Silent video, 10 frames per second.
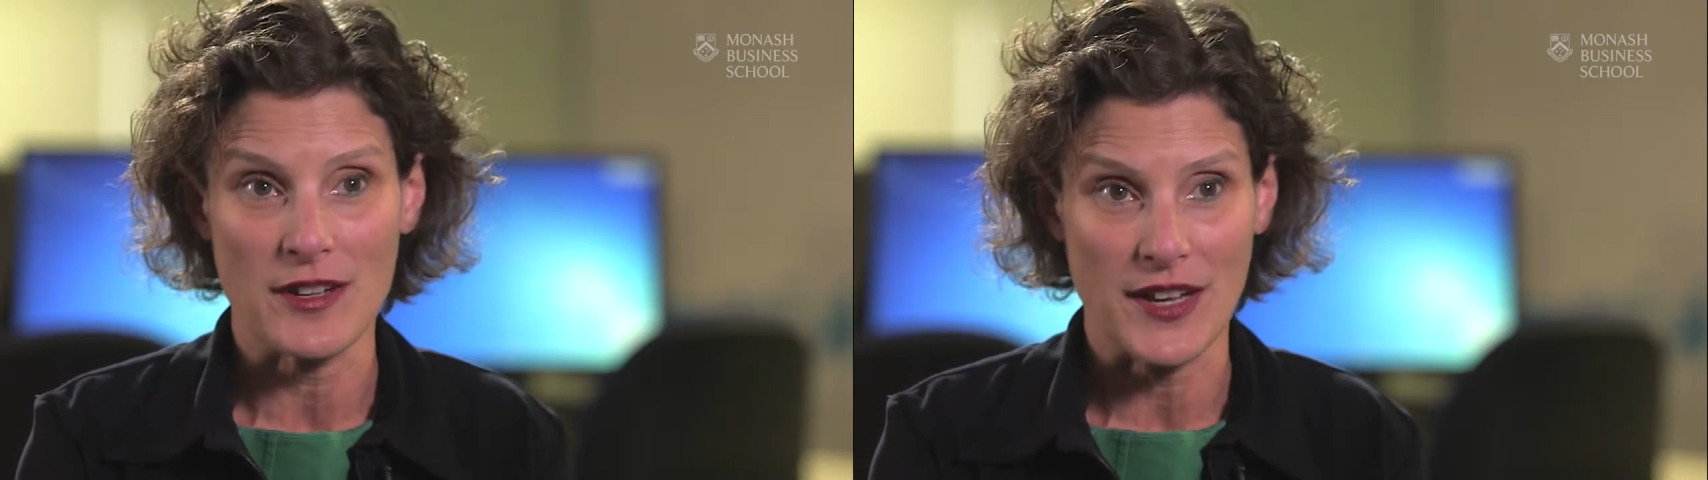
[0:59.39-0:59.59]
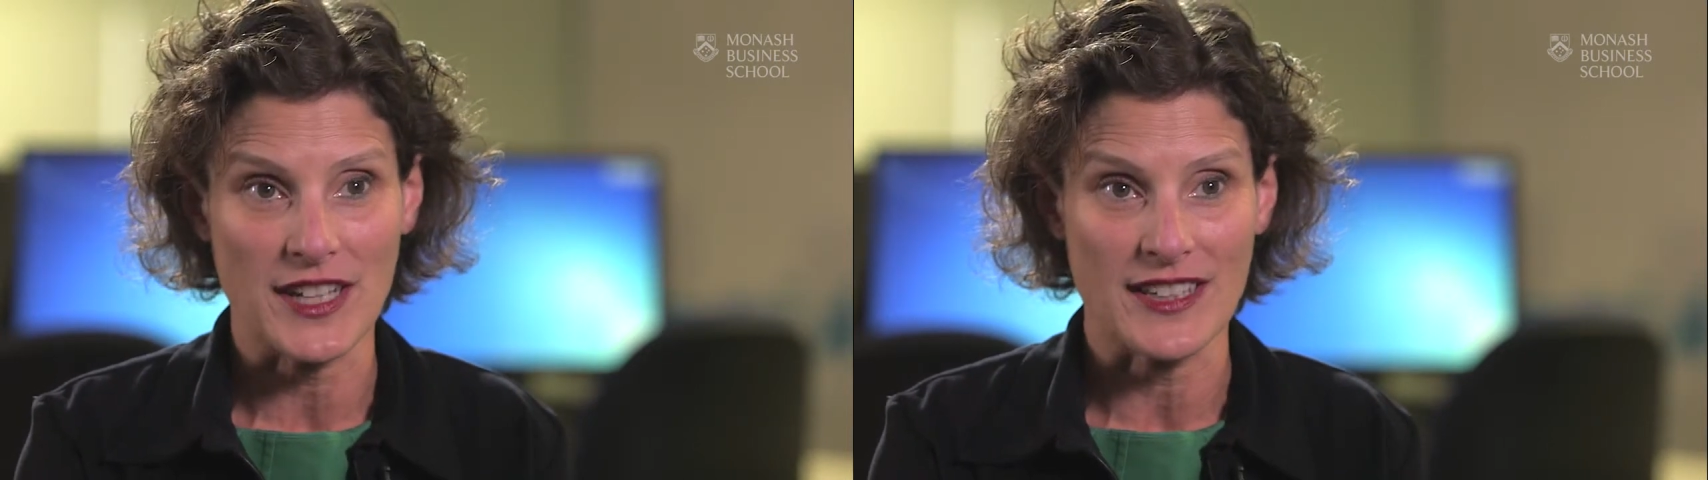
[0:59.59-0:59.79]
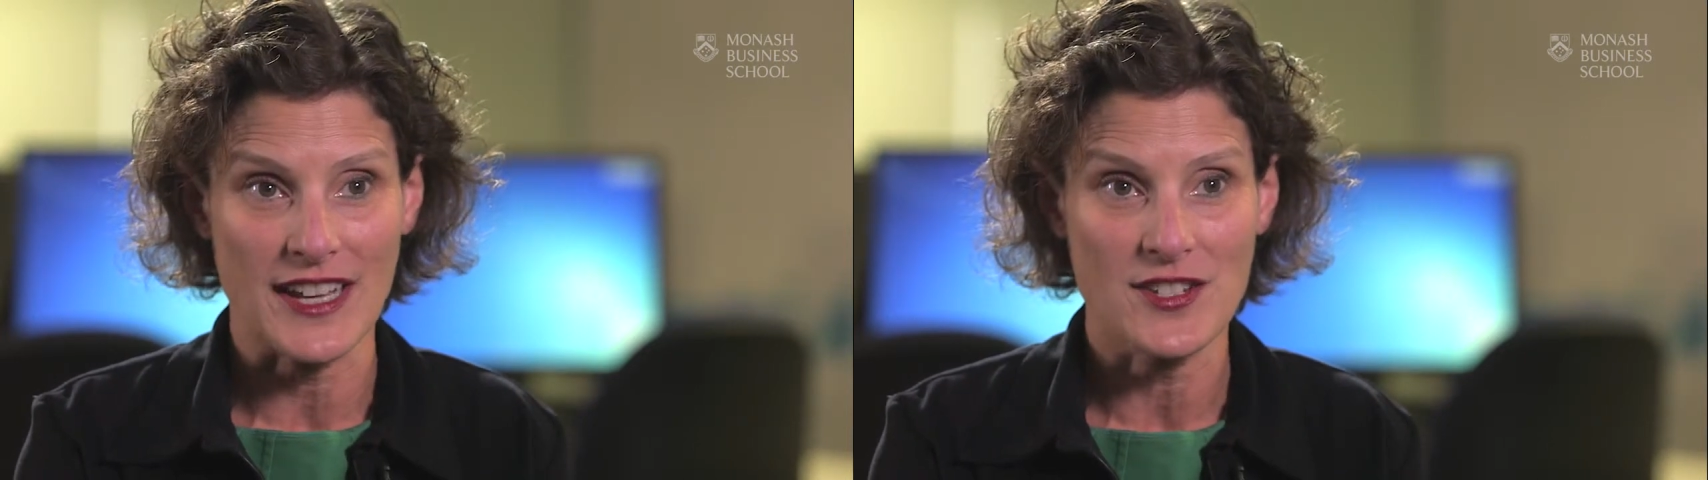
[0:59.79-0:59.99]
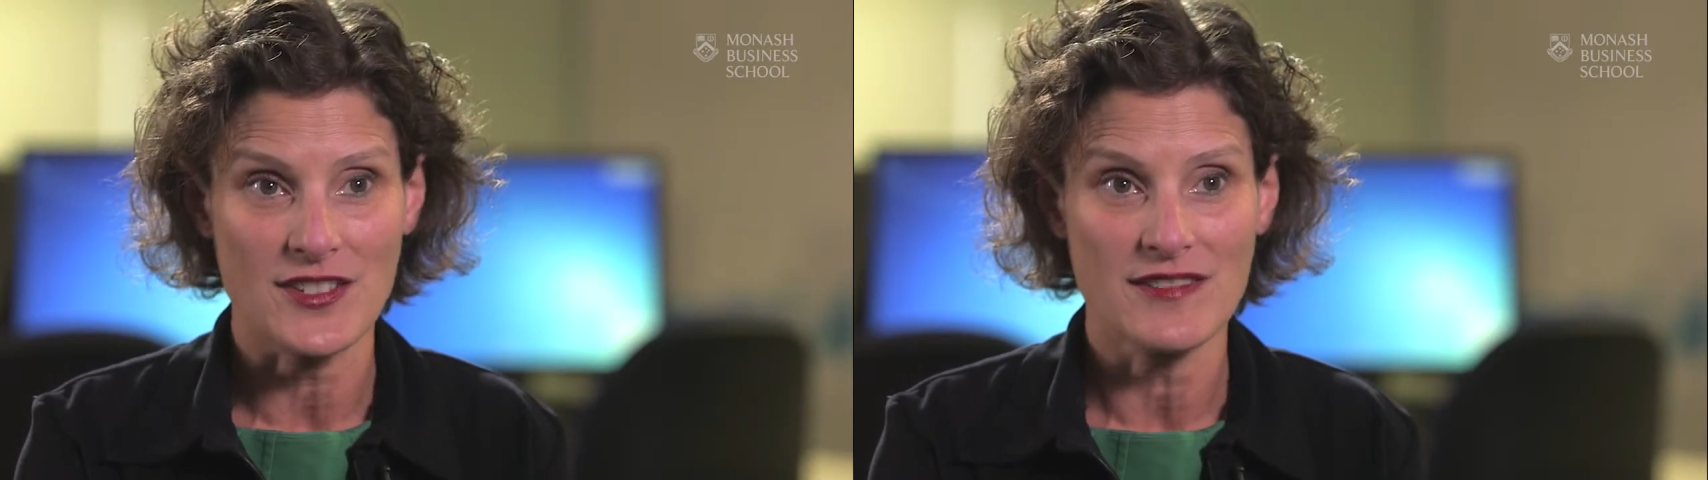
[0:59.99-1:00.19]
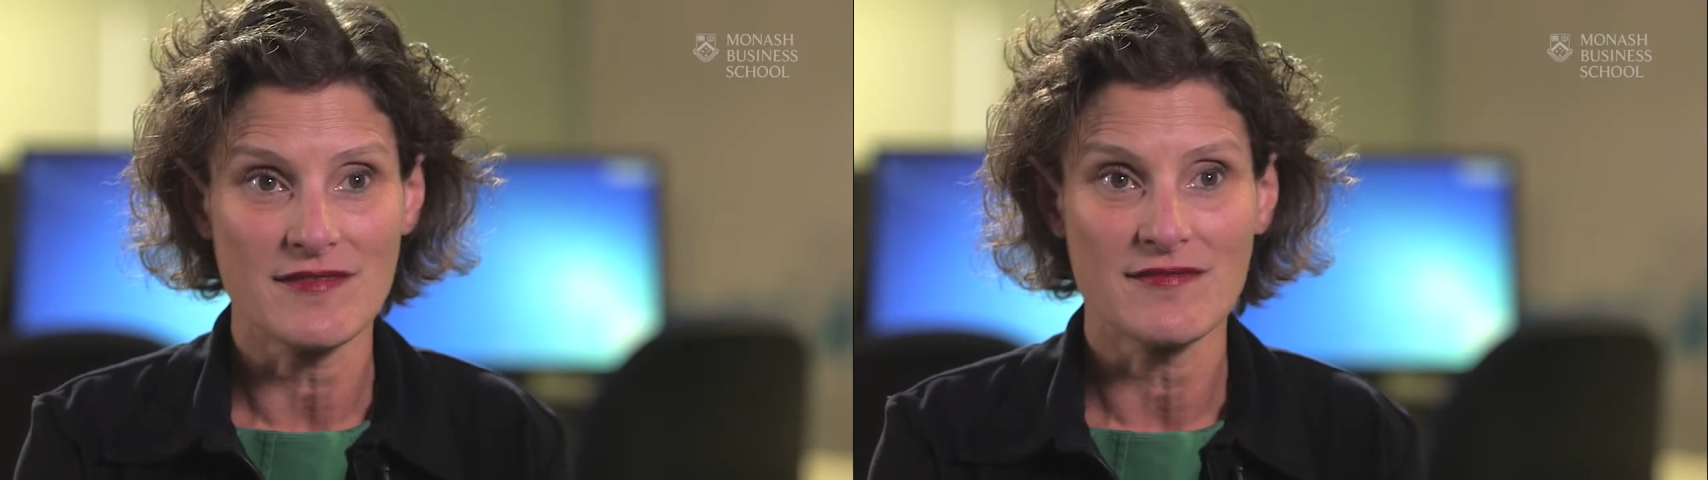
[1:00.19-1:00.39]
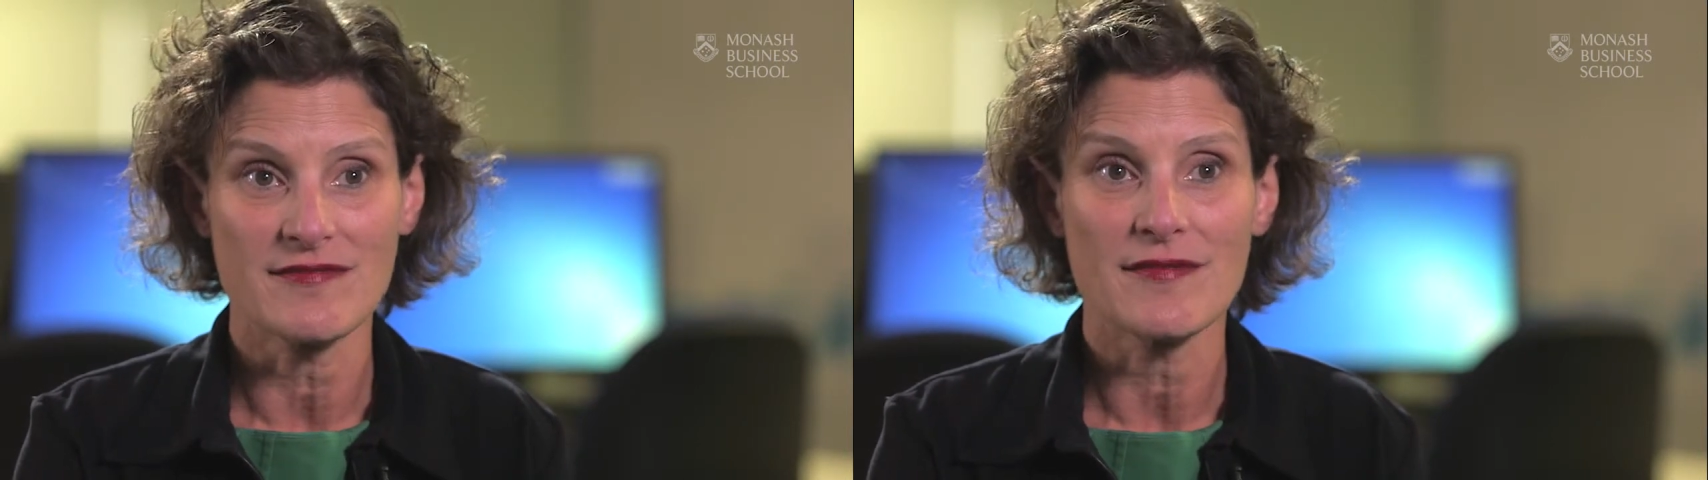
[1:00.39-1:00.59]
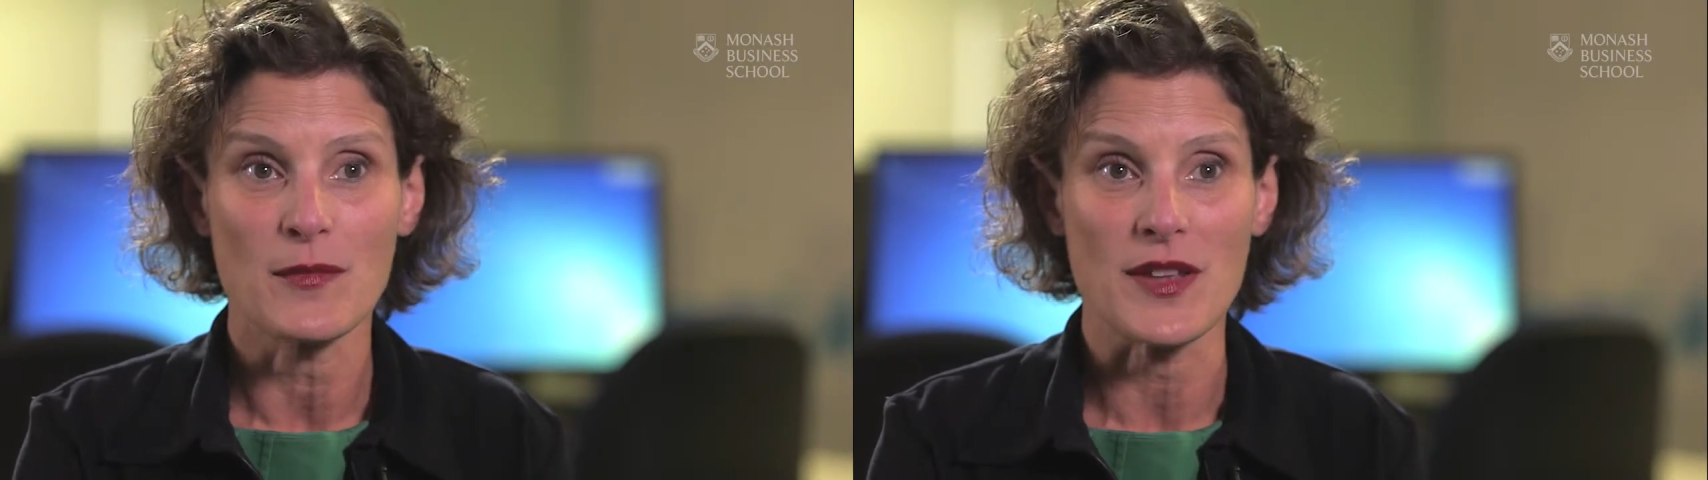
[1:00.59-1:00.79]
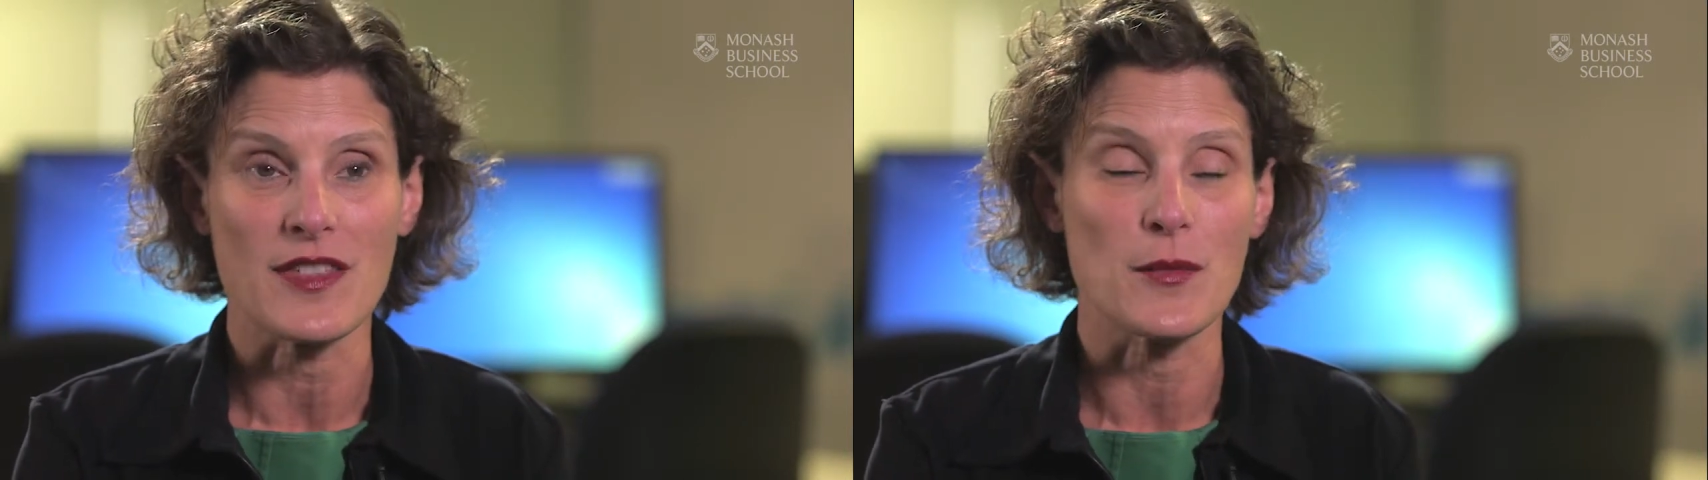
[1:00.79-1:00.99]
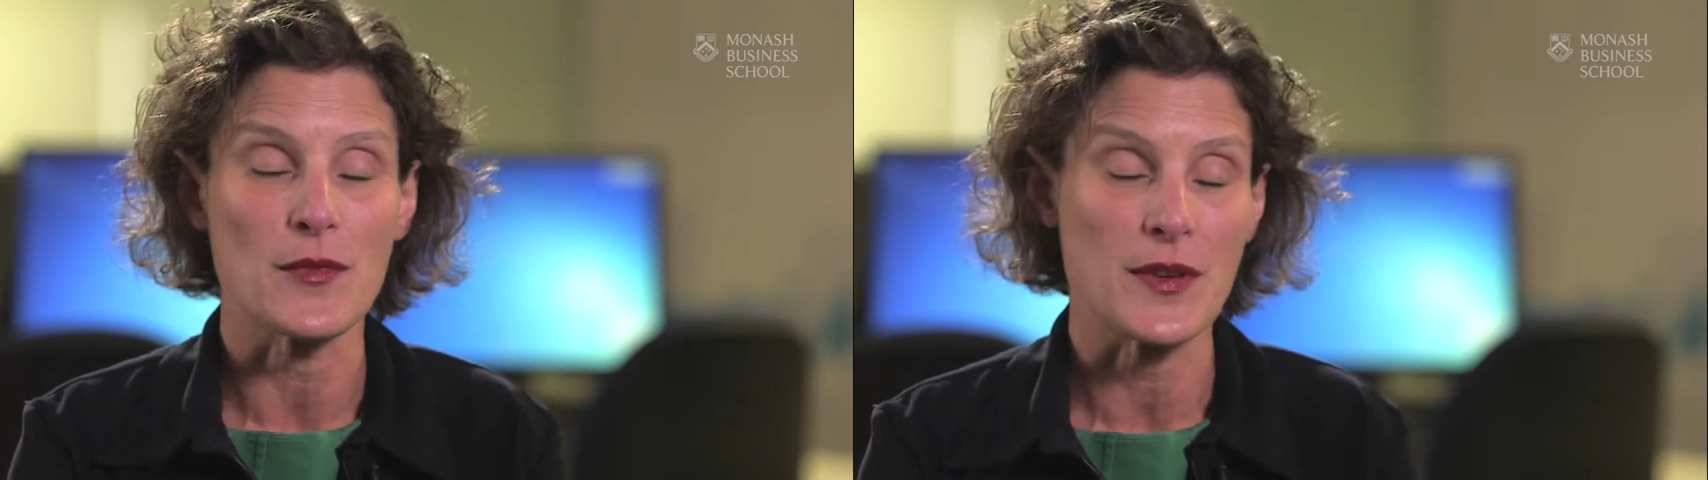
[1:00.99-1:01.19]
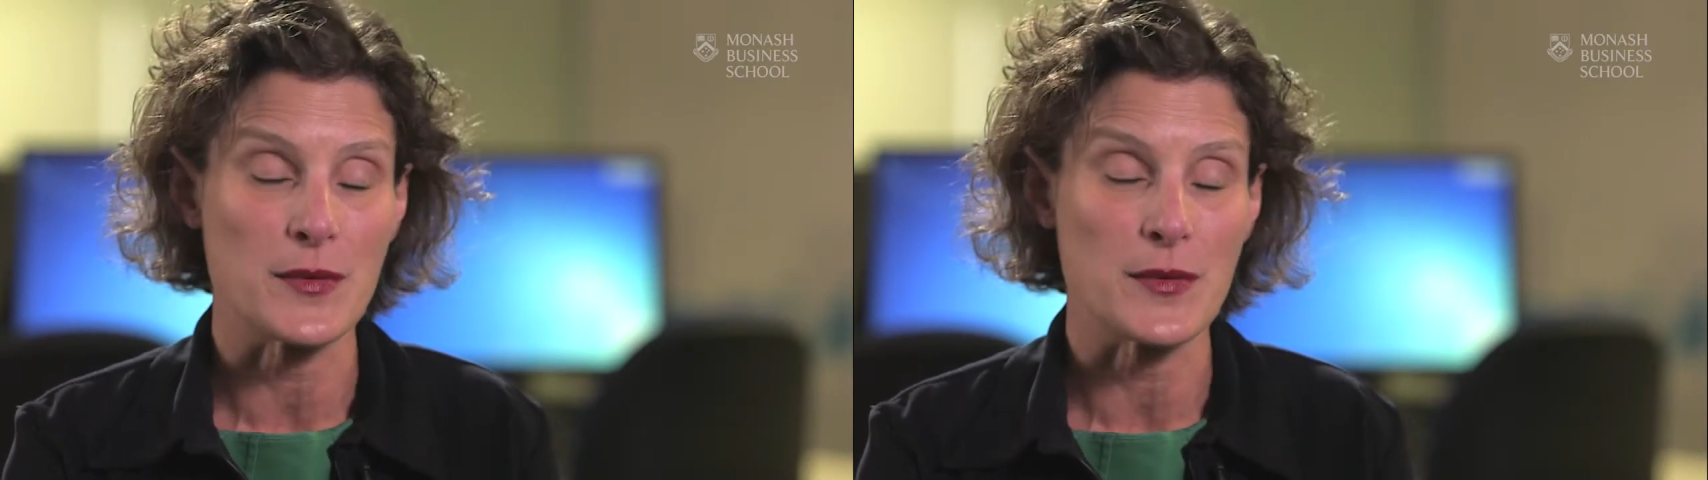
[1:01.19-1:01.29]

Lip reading: regulation, whether there